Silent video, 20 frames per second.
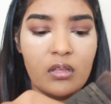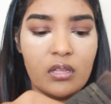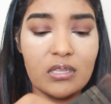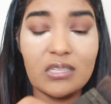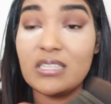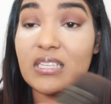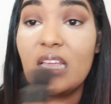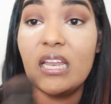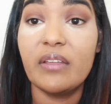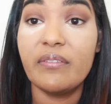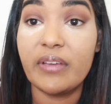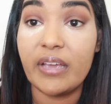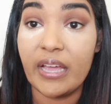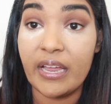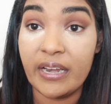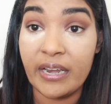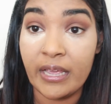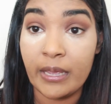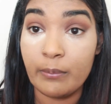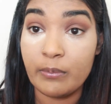This doesn't even
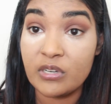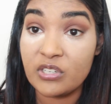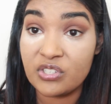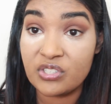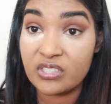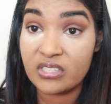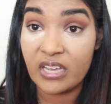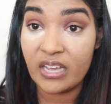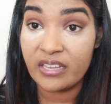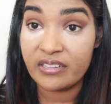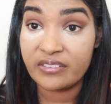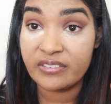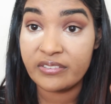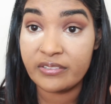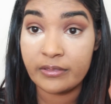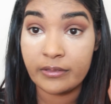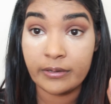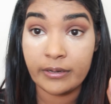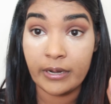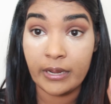got a name. It just got
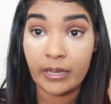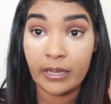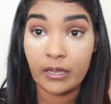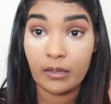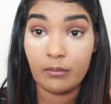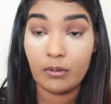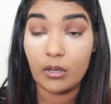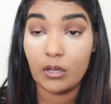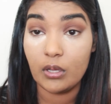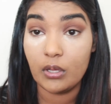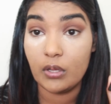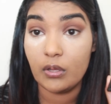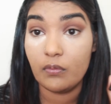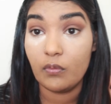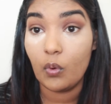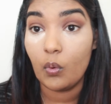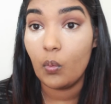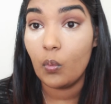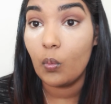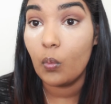the name
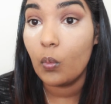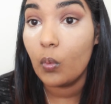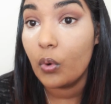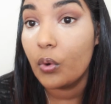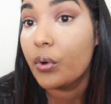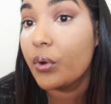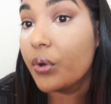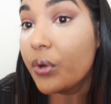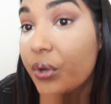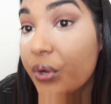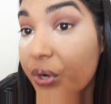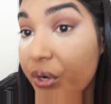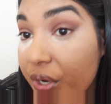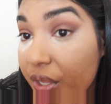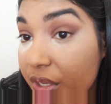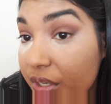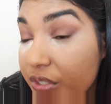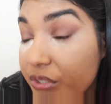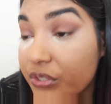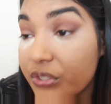of what
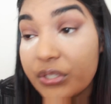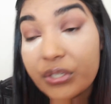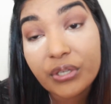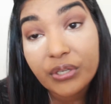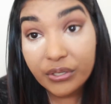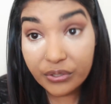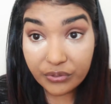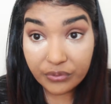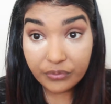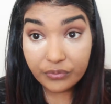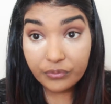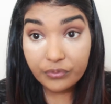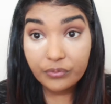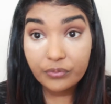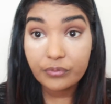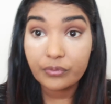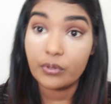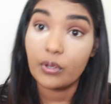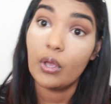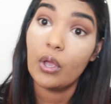it actually
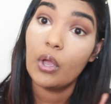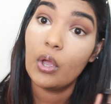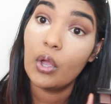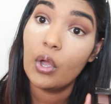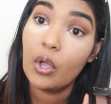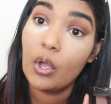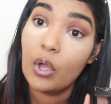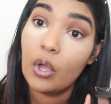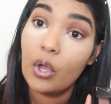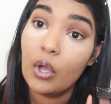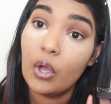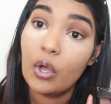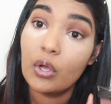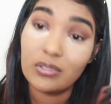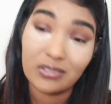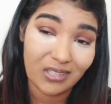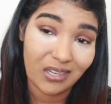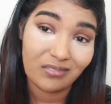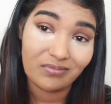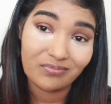is.
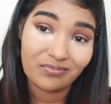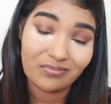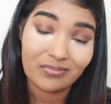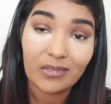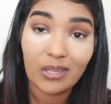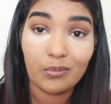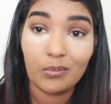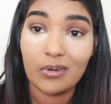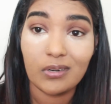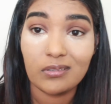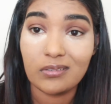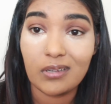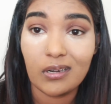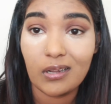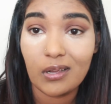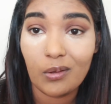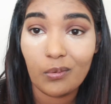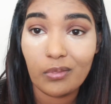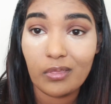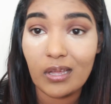So yeah, we're just going
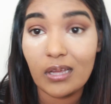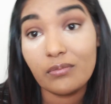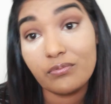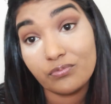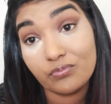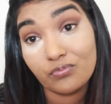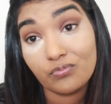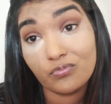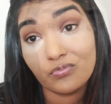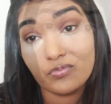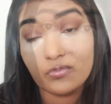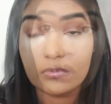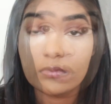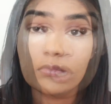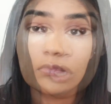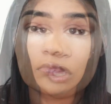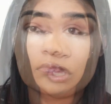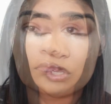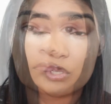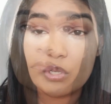to go with that.
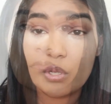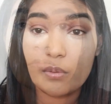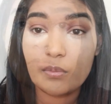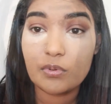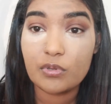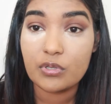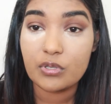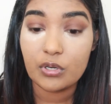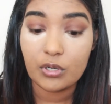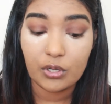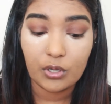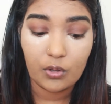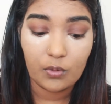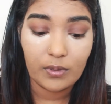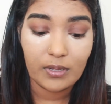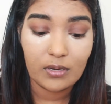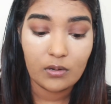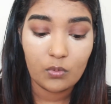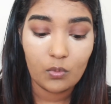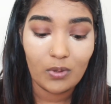So I'm just going to go
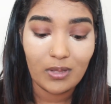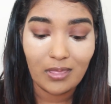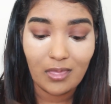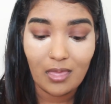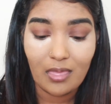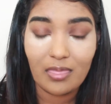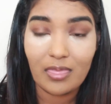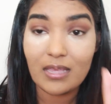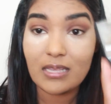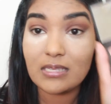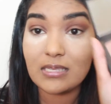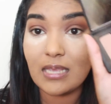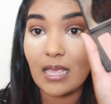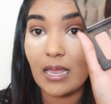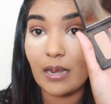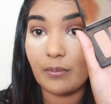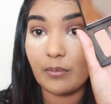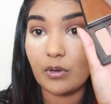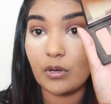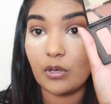in with this,
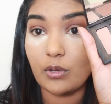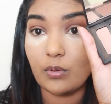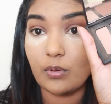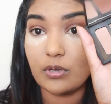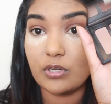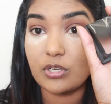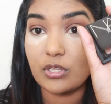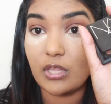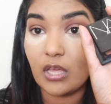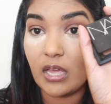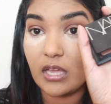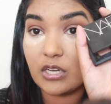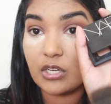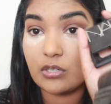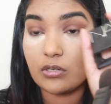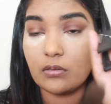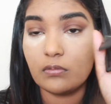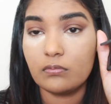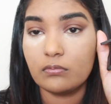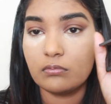and I'm going to go into that
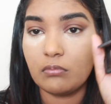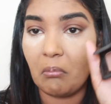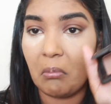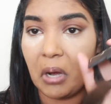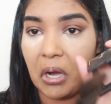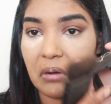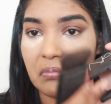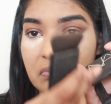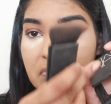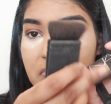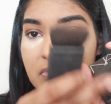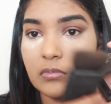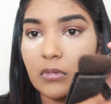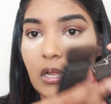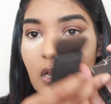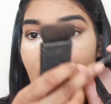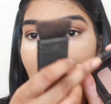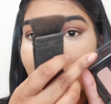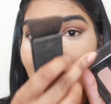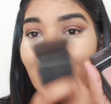
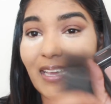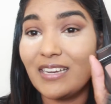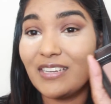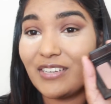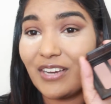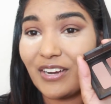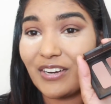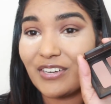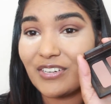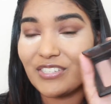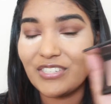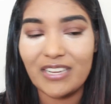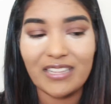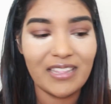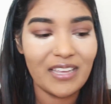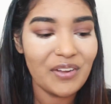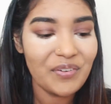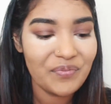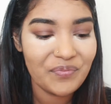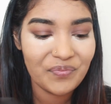darker shade
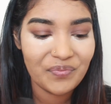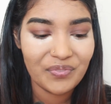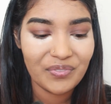there.